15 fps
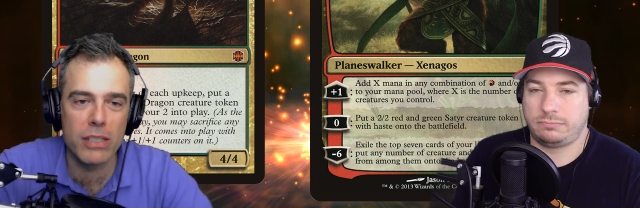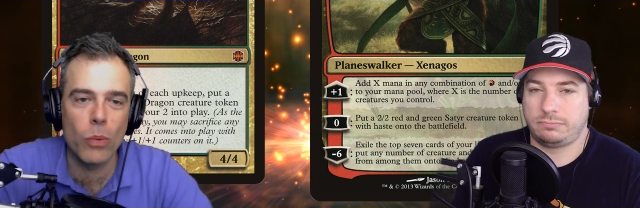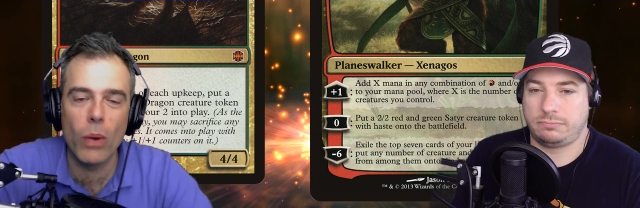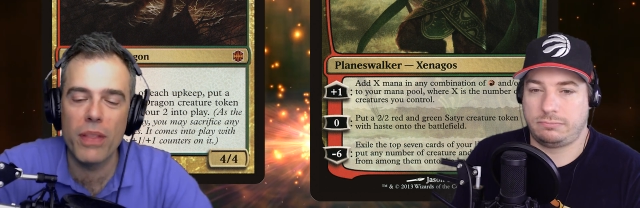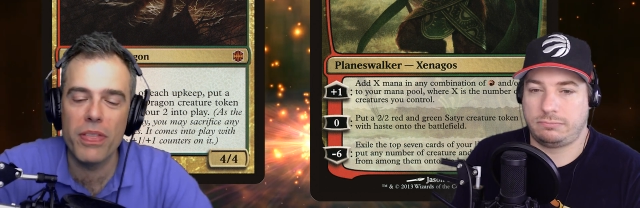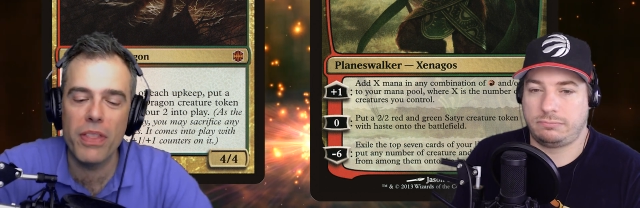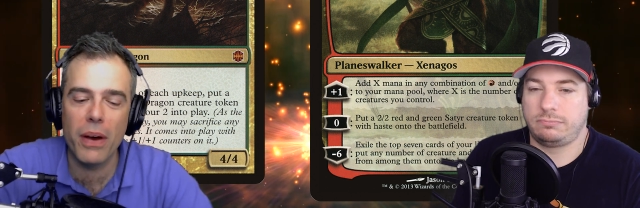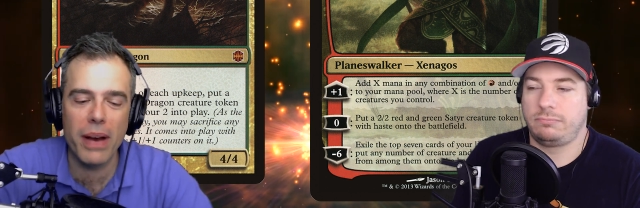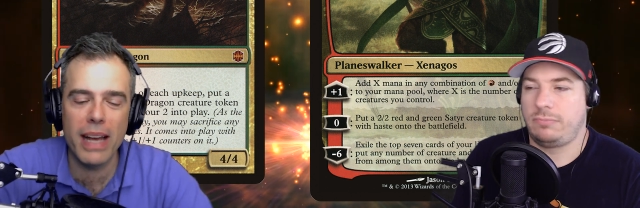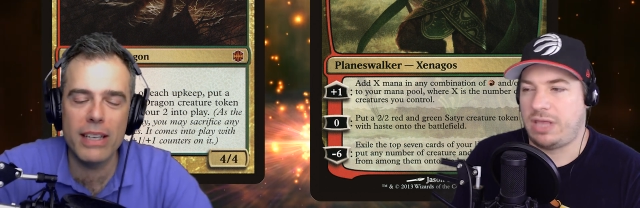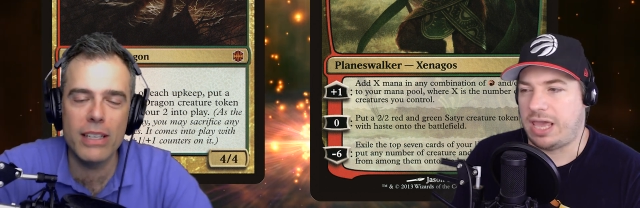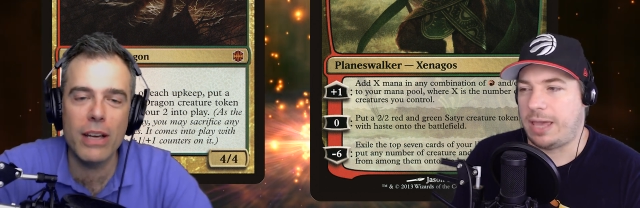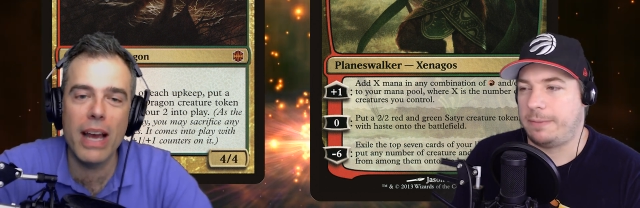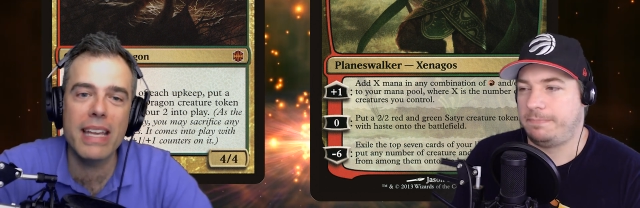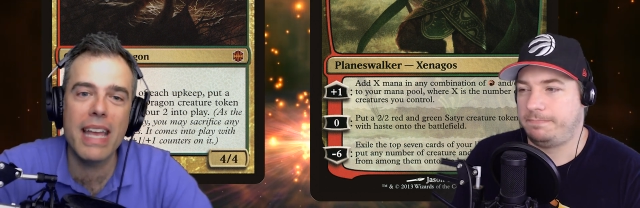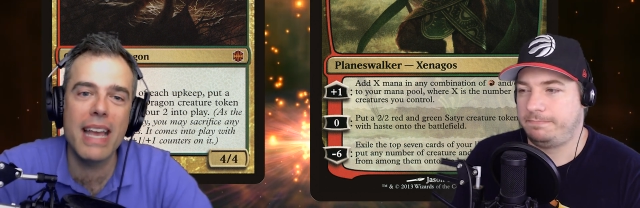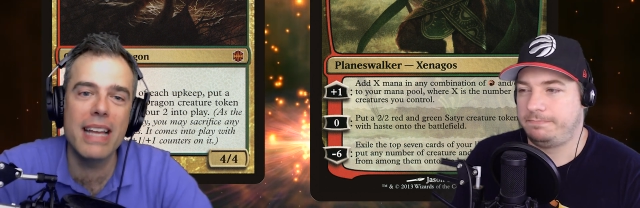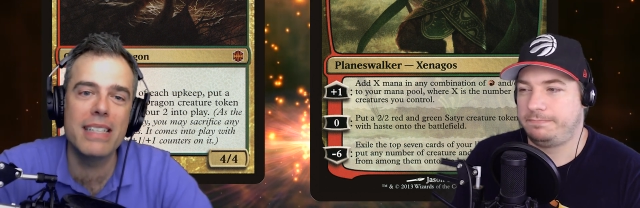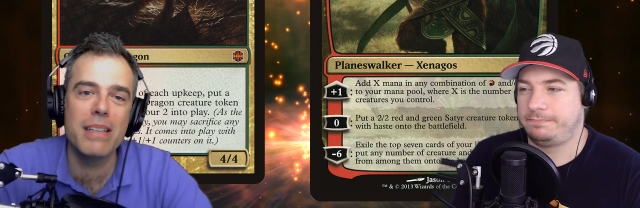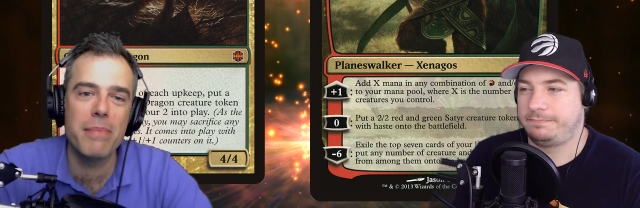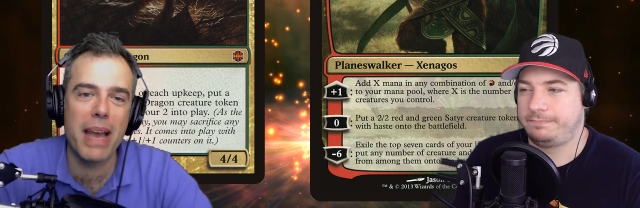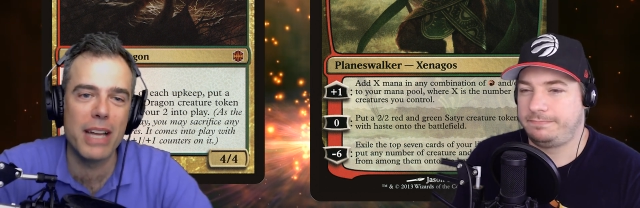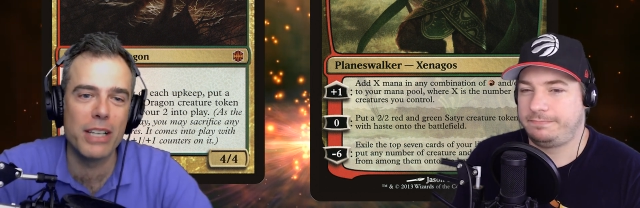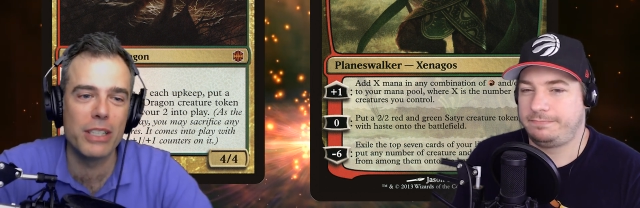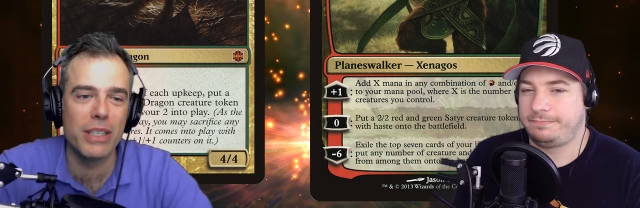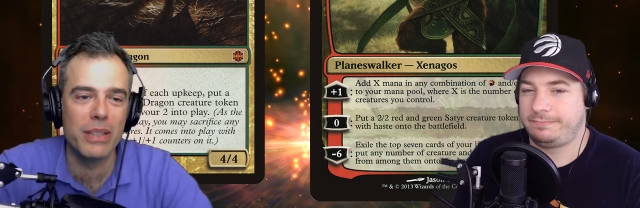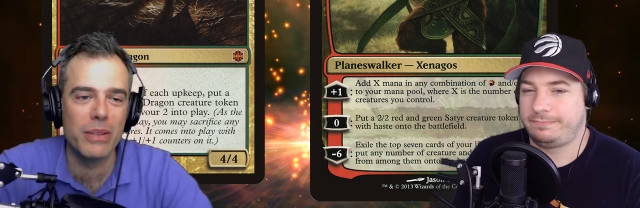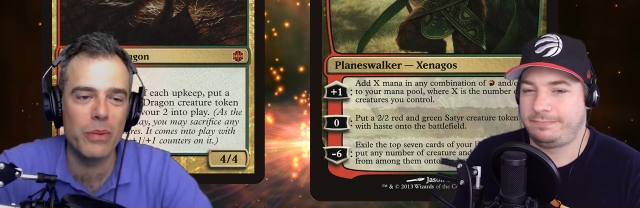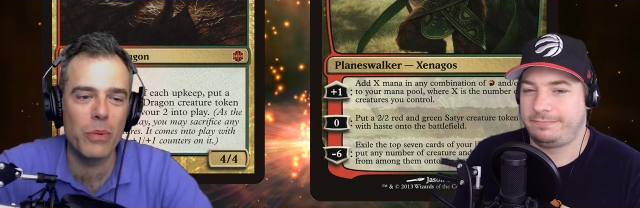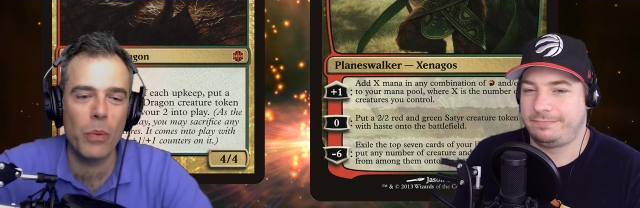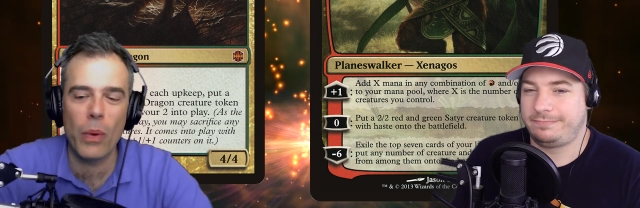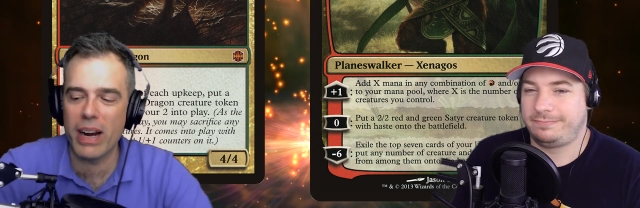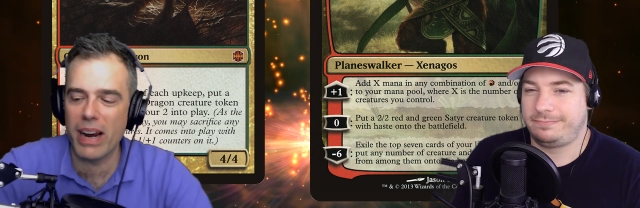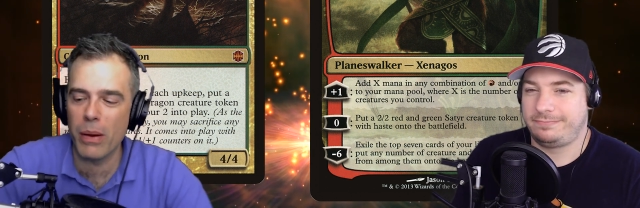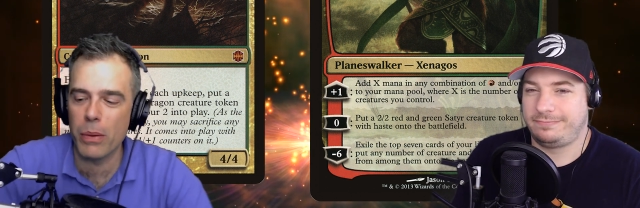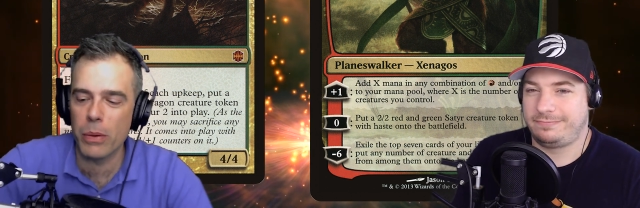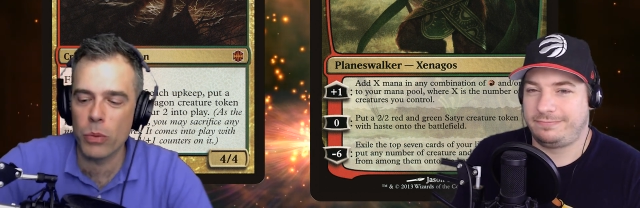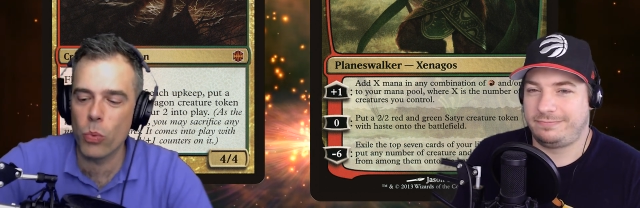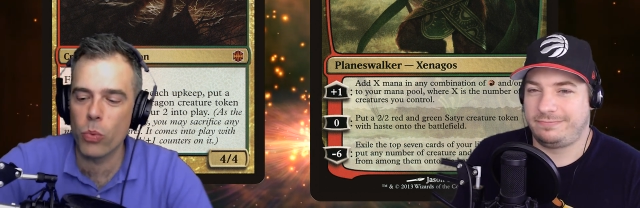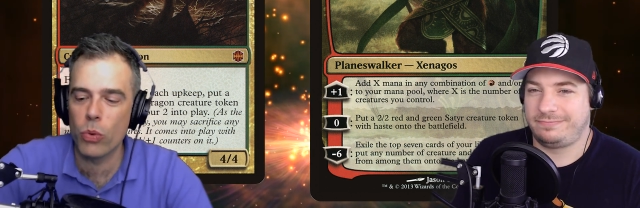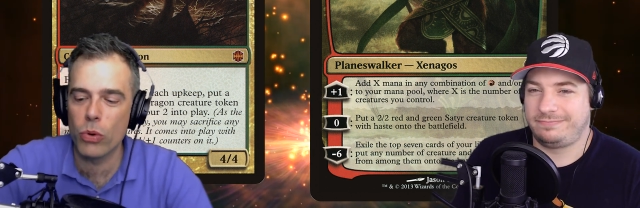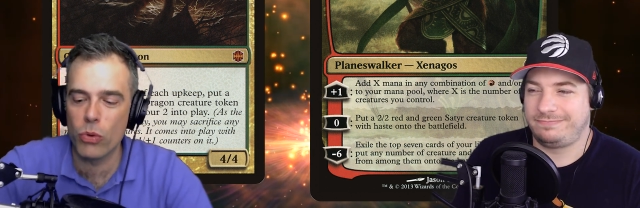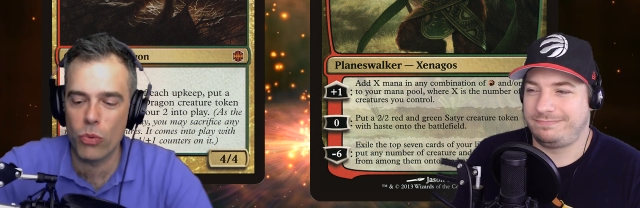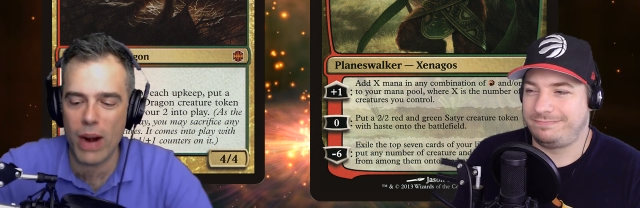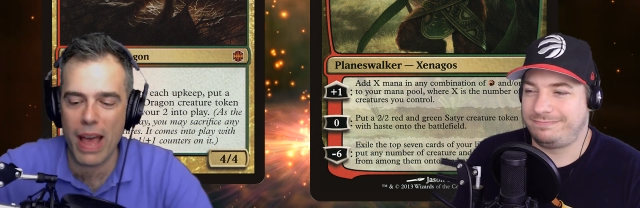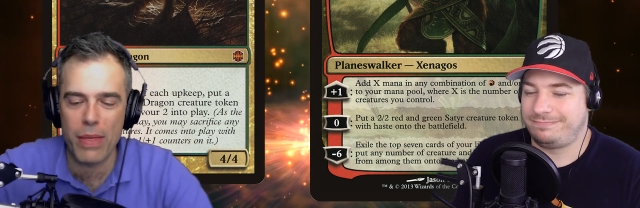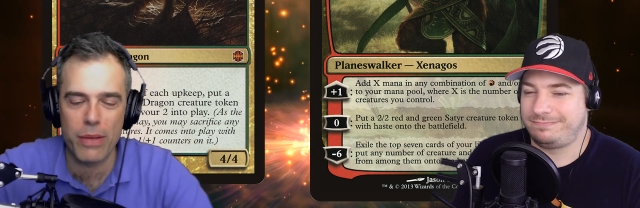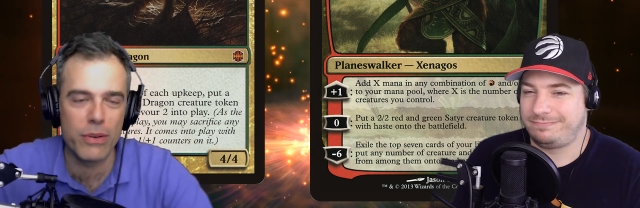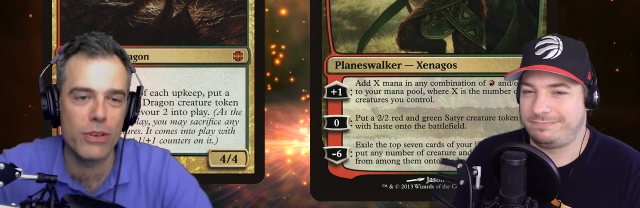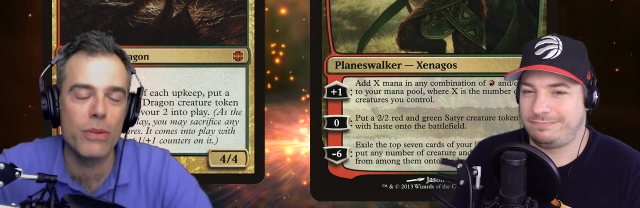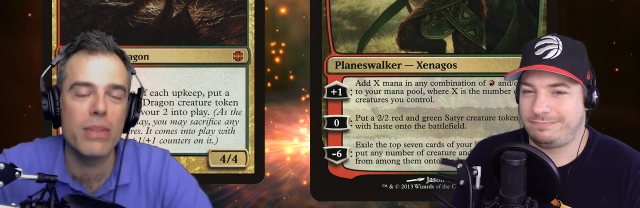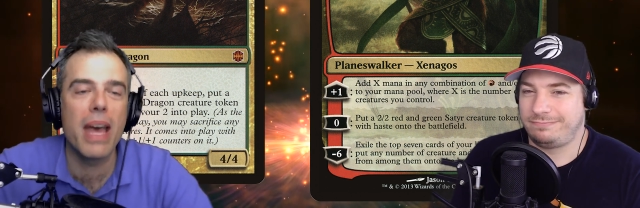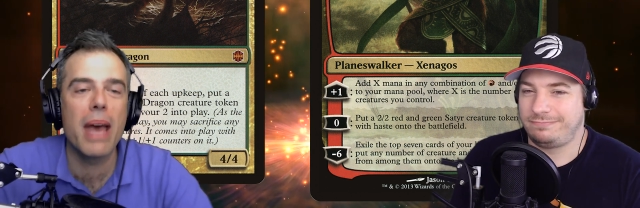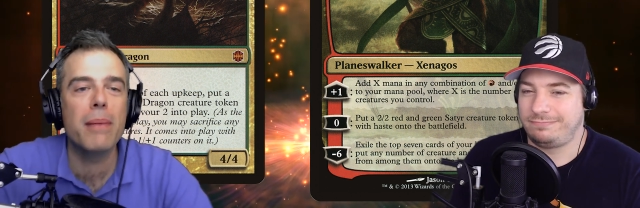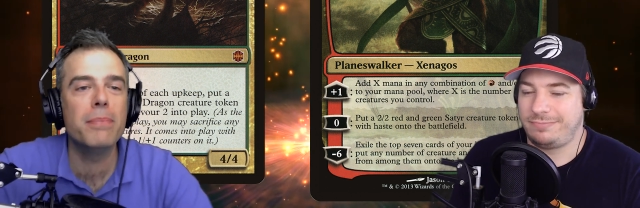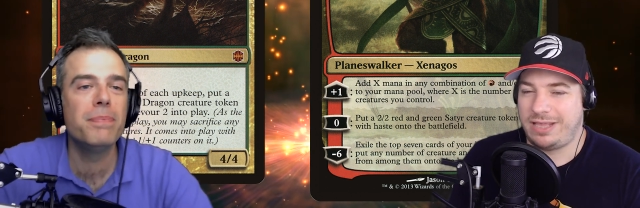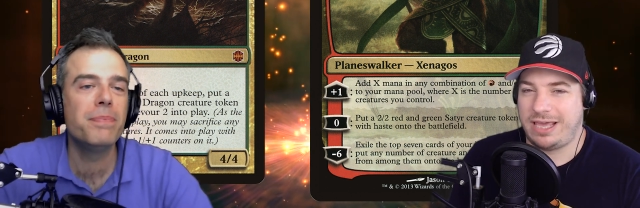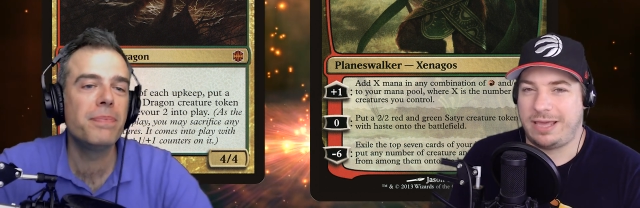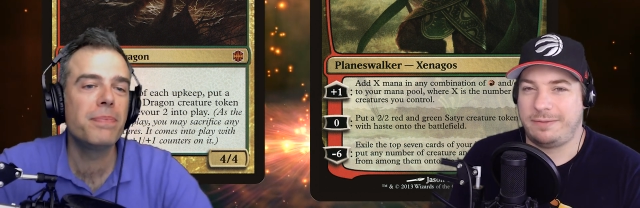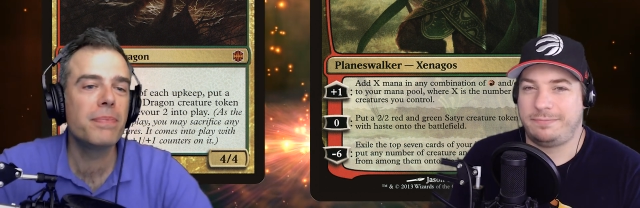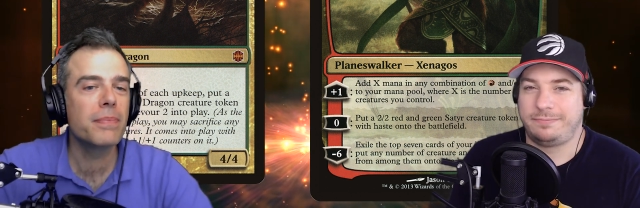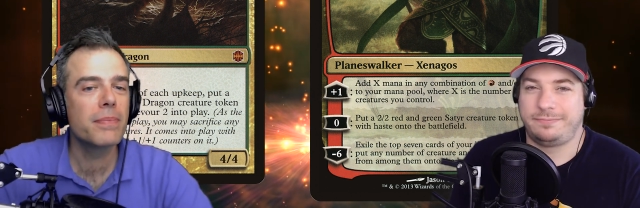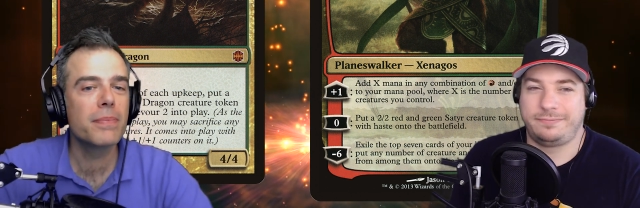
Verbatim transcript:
Speaker 1: one though. I d- yeah. I can't imagine where I would would rather do that. Yeah.